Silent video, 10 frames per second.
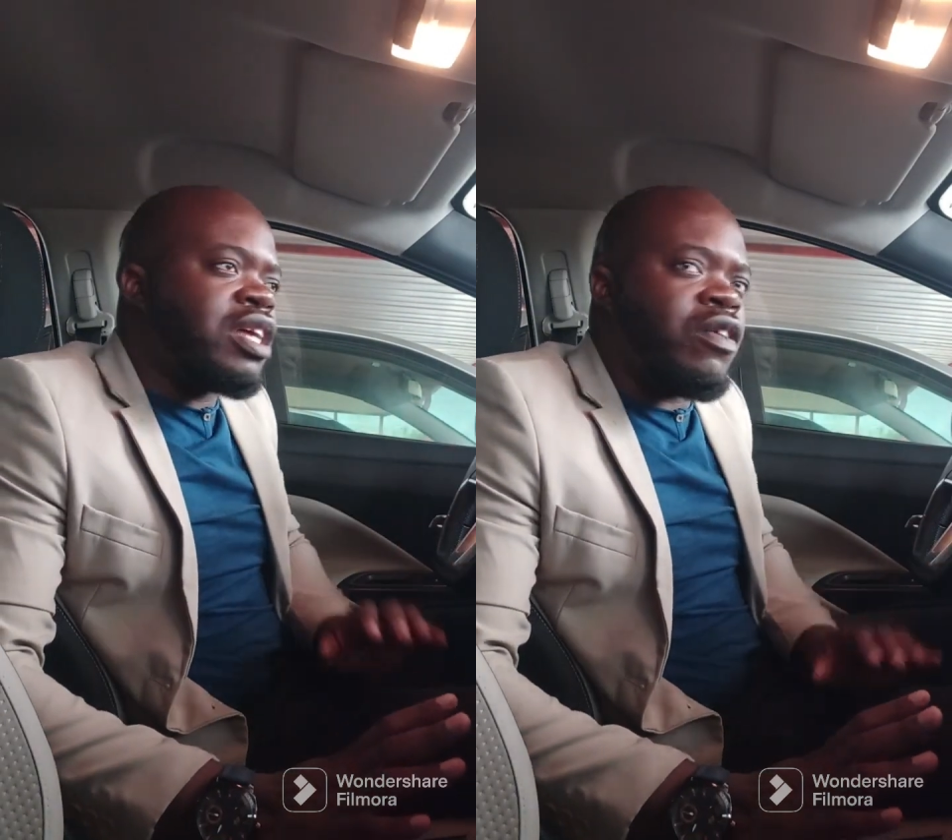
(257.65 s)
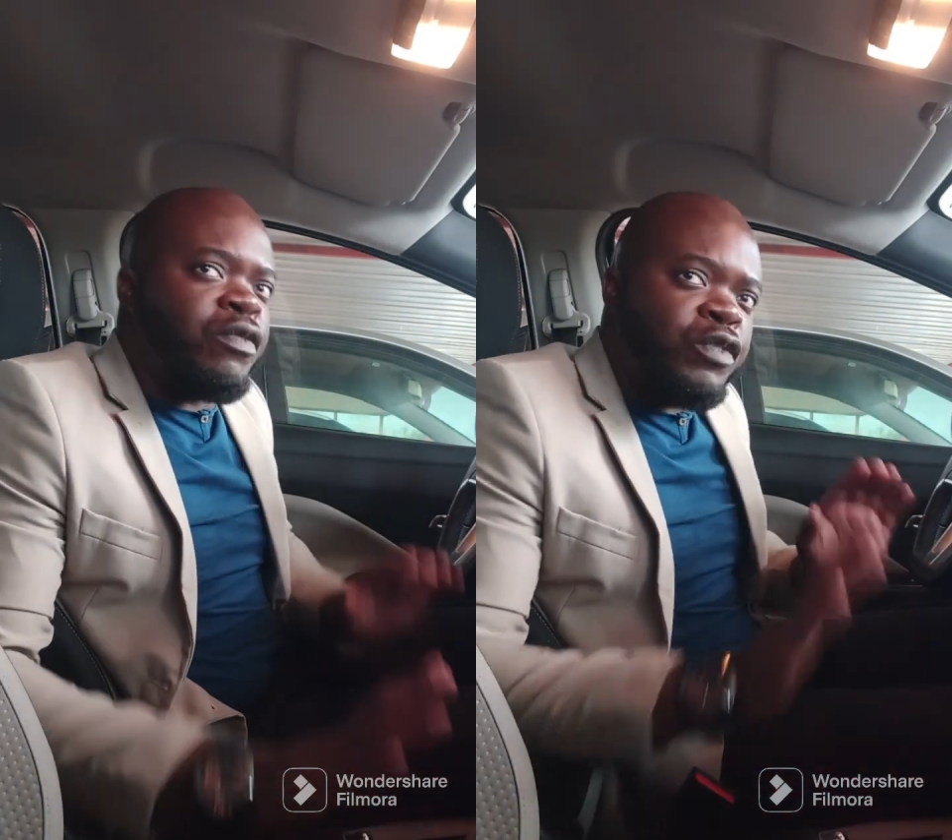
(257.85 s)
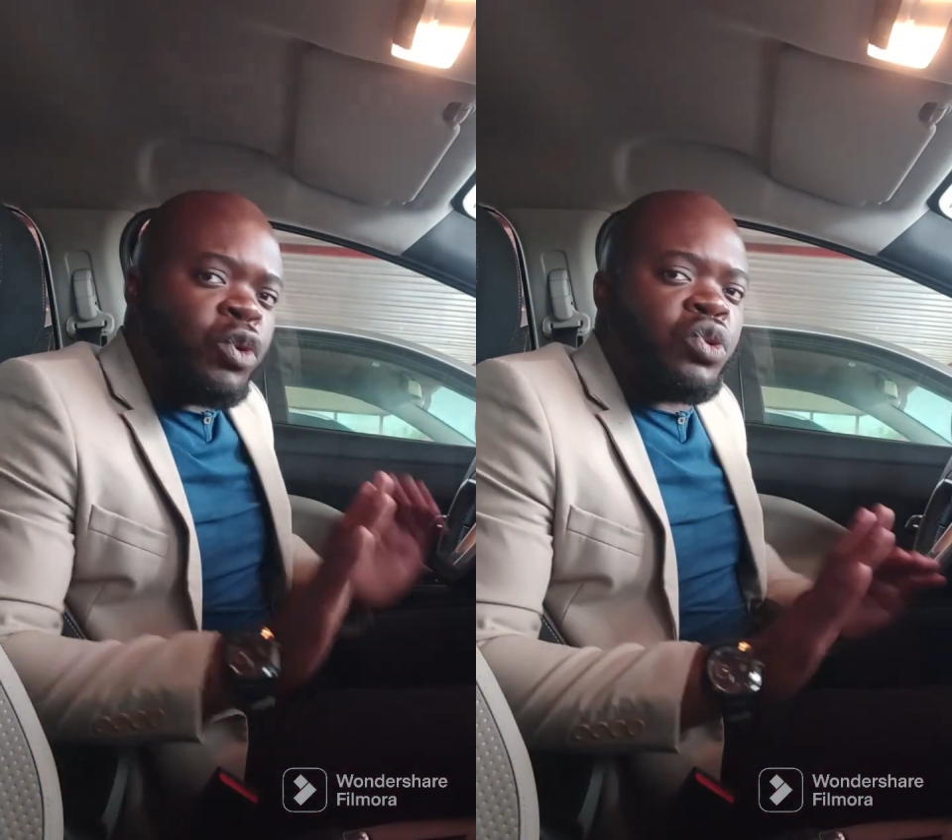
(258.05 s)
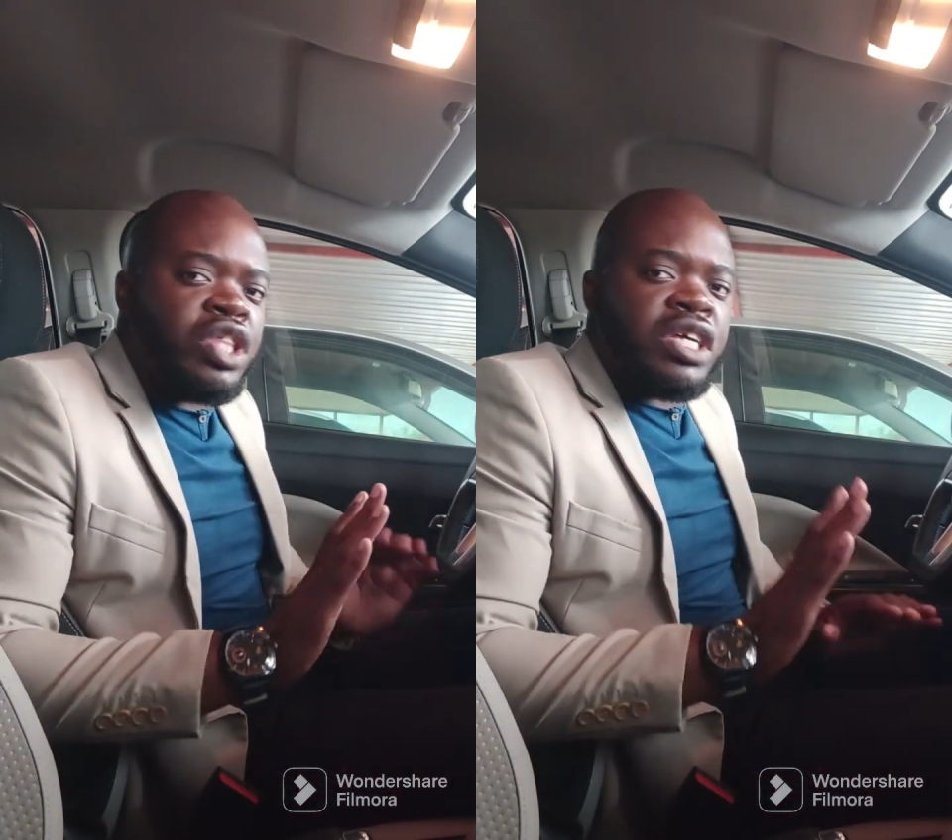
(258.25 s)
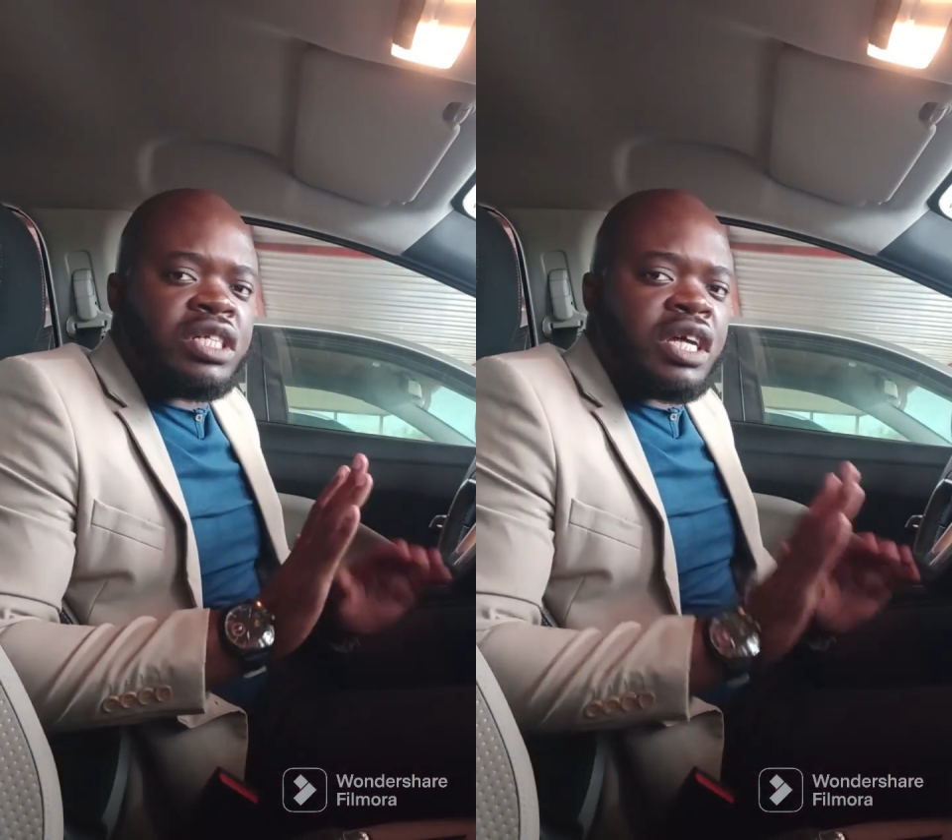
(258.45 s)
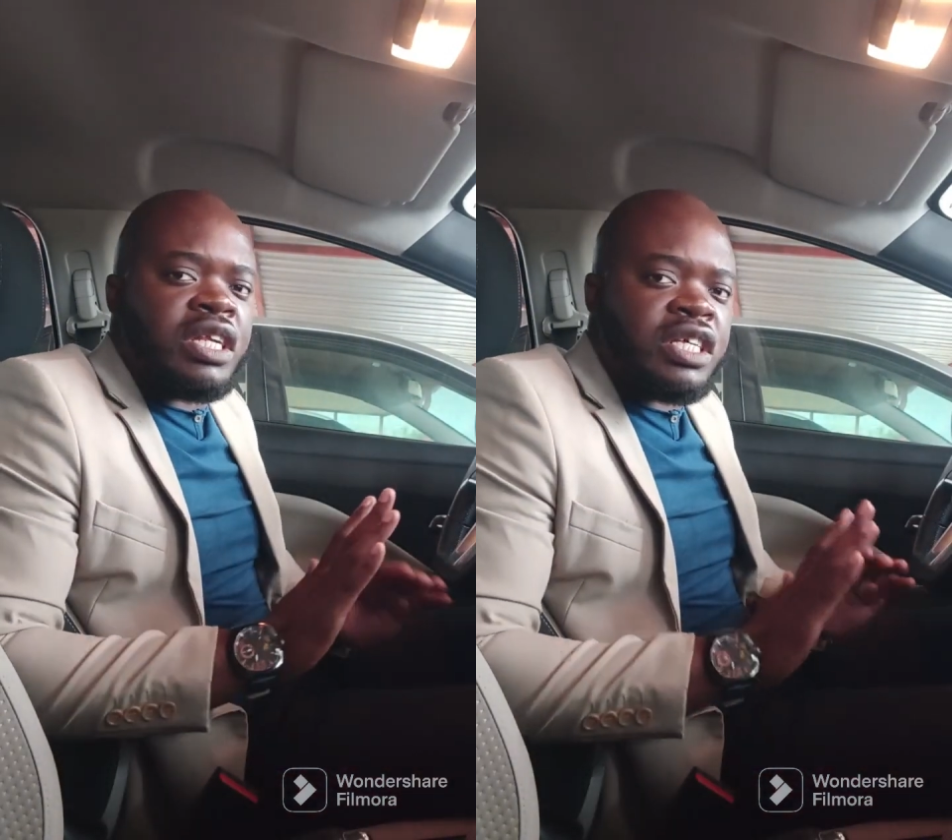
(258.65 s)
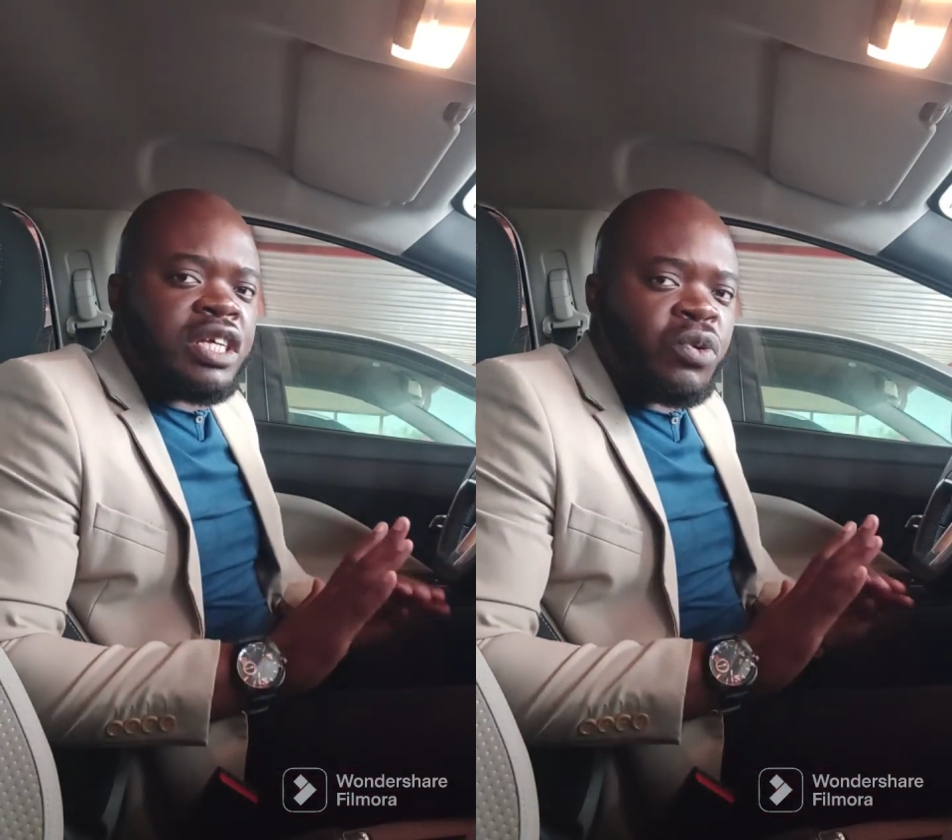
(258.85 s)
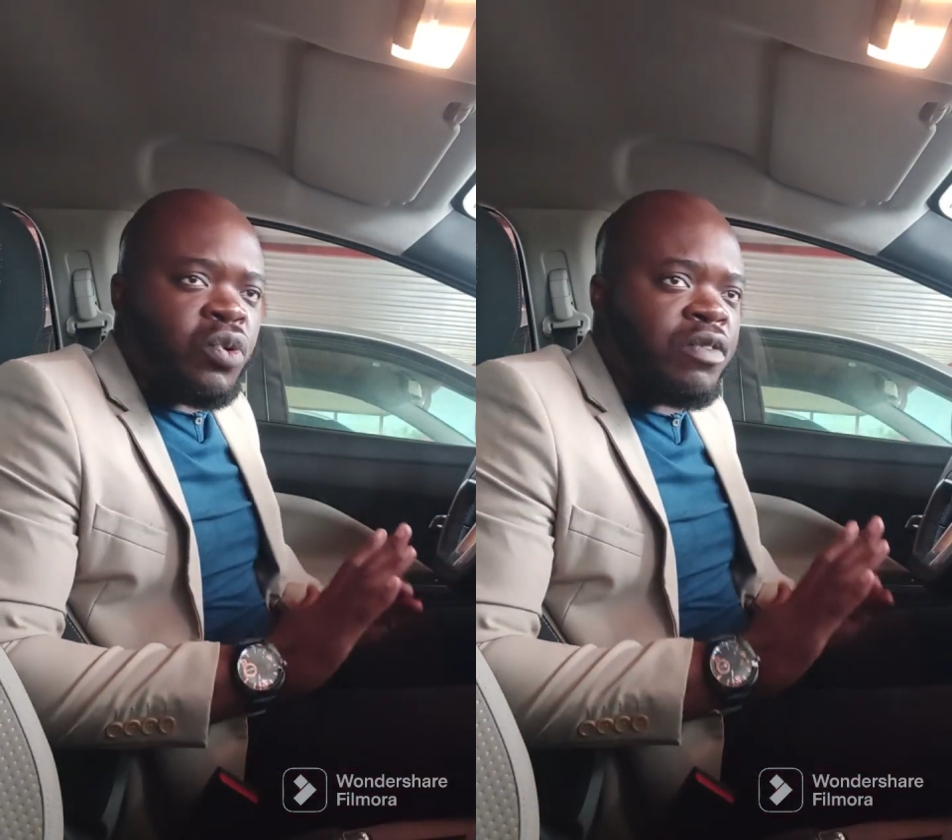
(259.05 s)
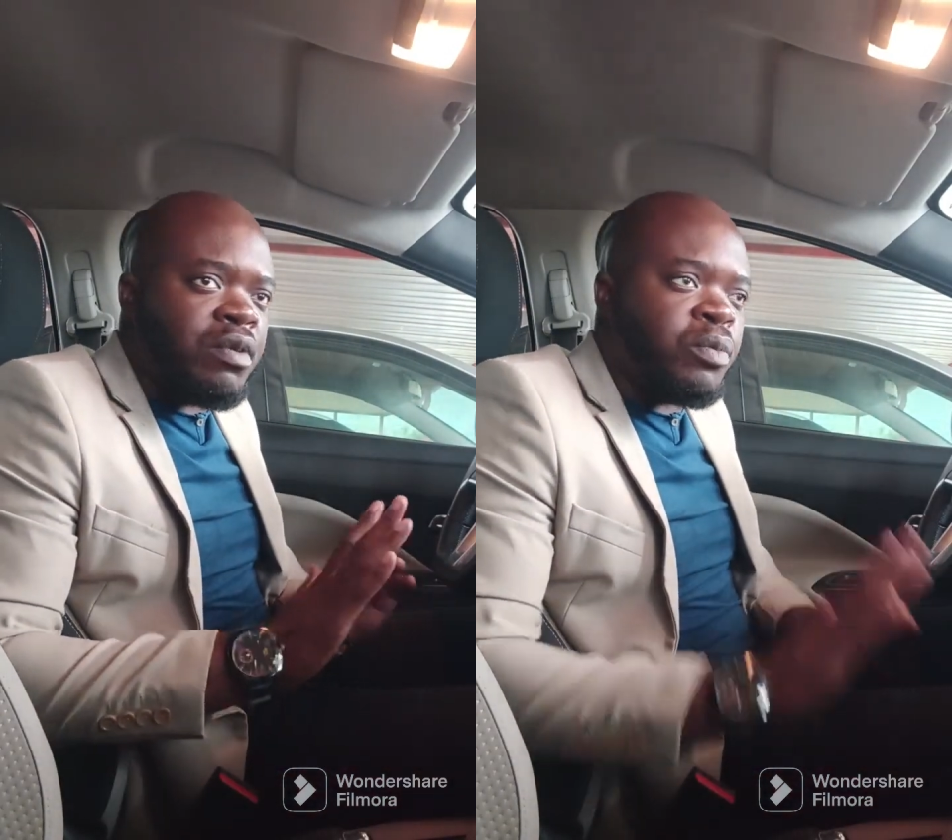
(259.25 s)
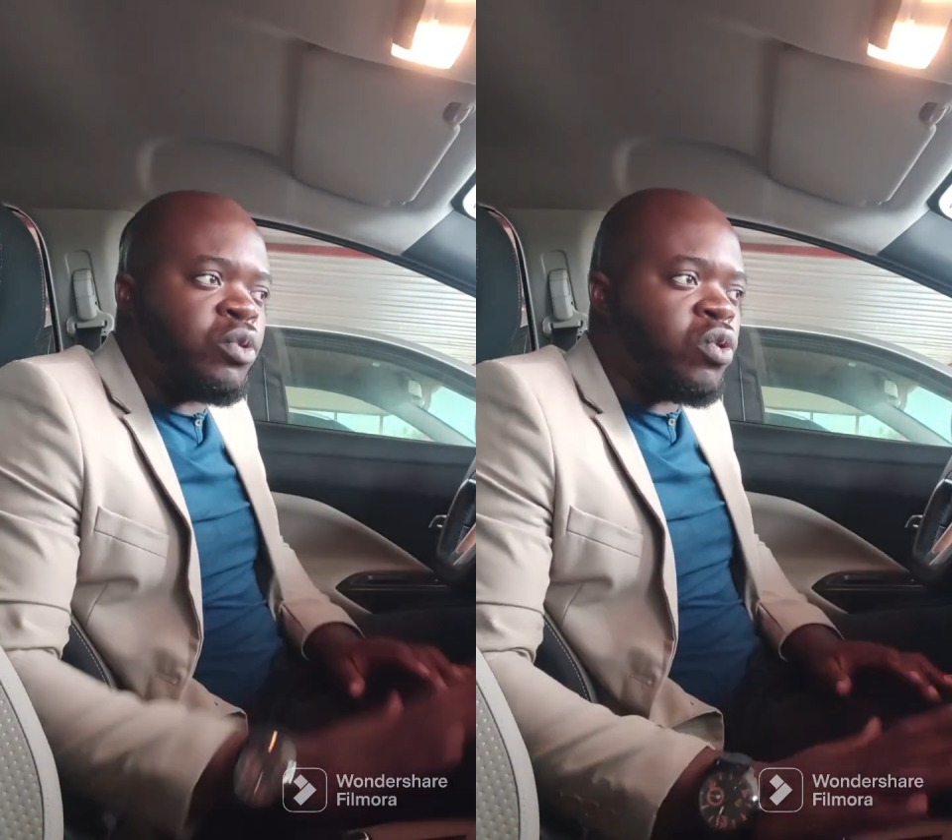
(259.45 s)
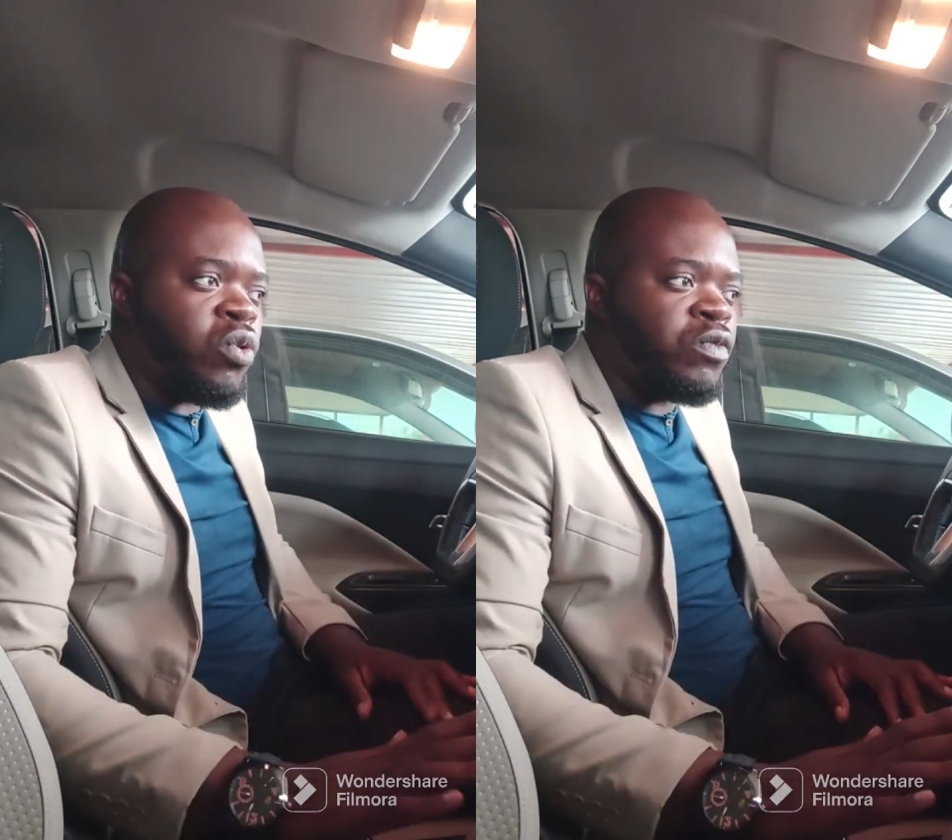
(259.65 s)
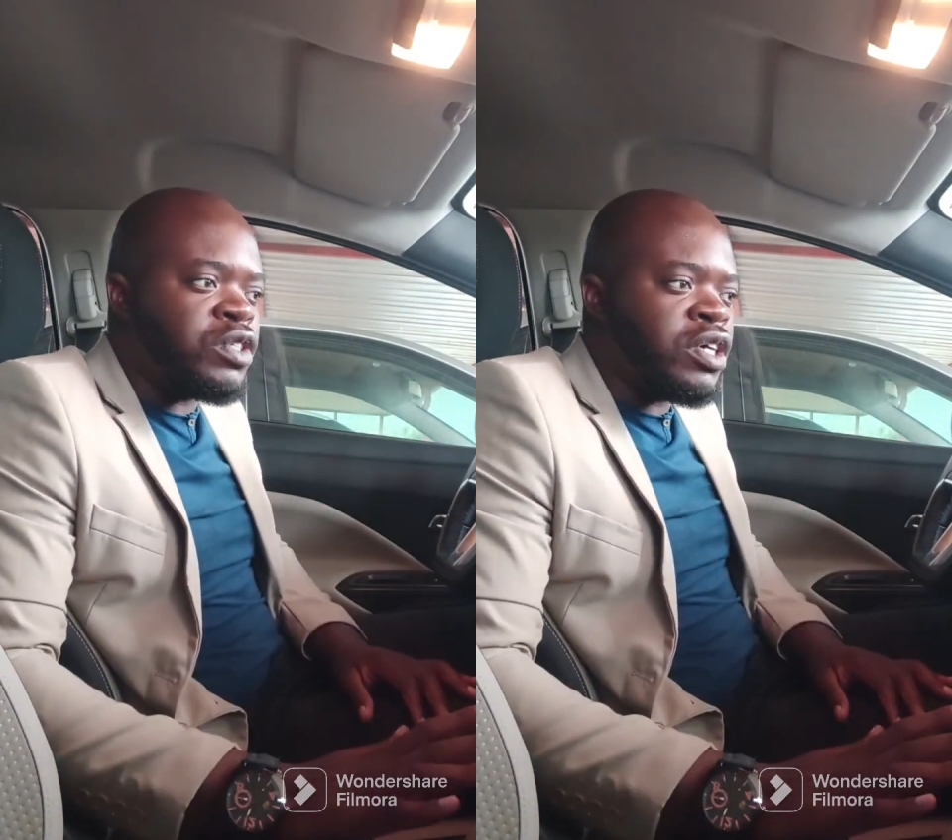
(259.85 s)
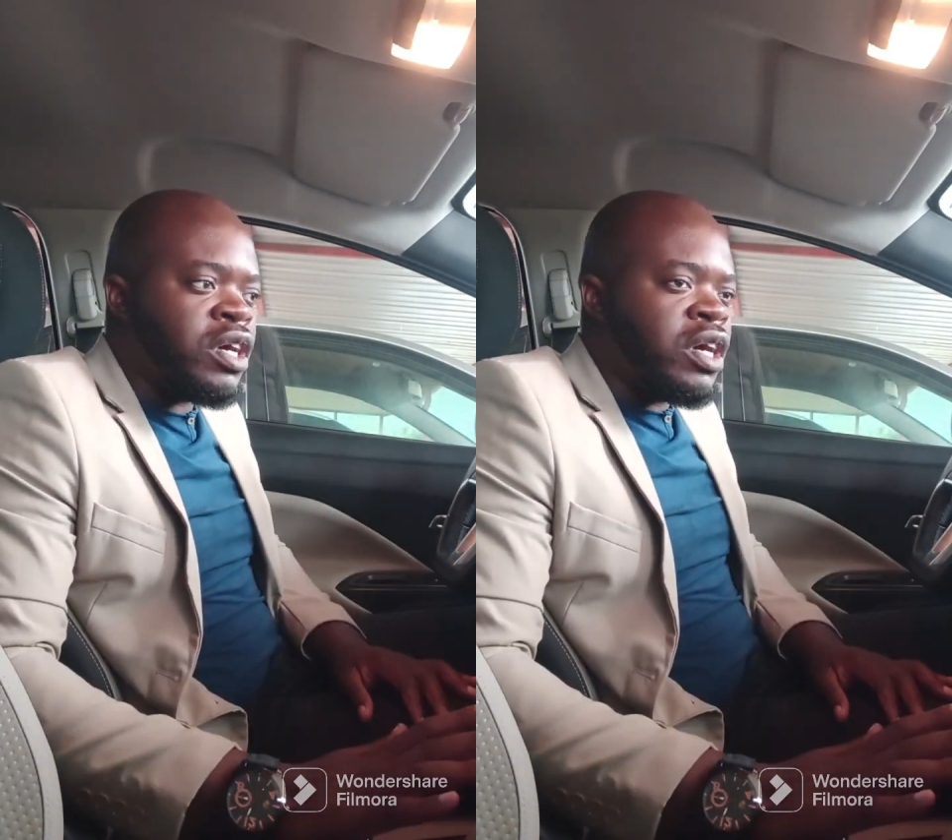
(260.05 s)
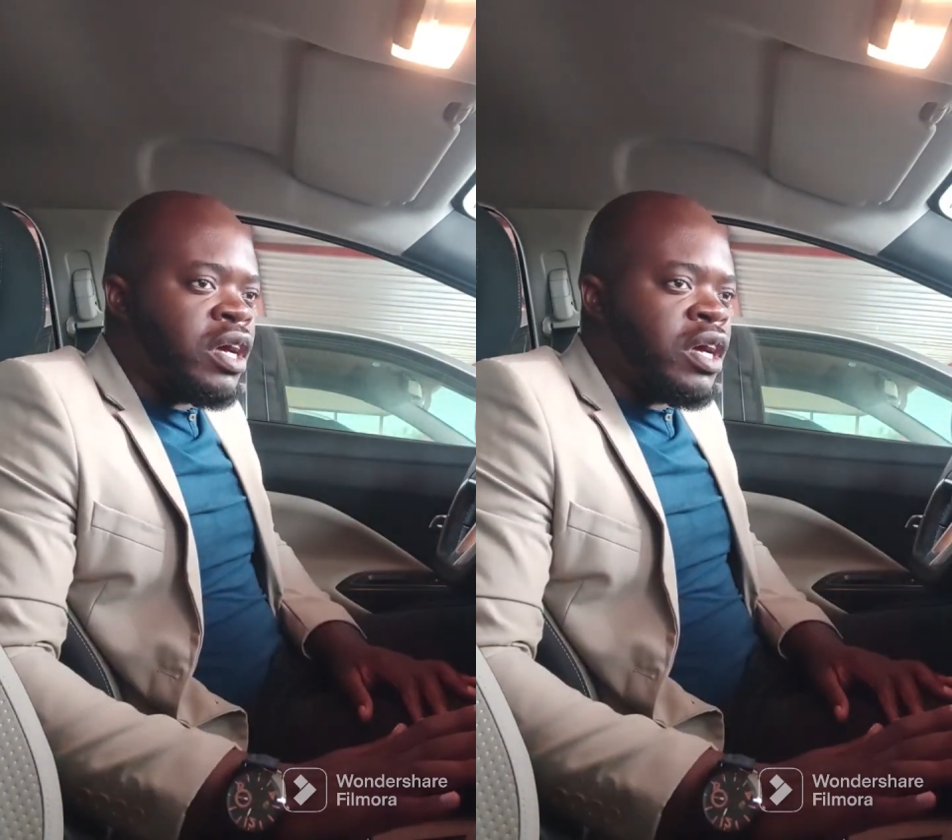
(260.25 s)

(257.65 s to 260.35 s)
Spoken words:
that there are a few things that Nissan could have improved,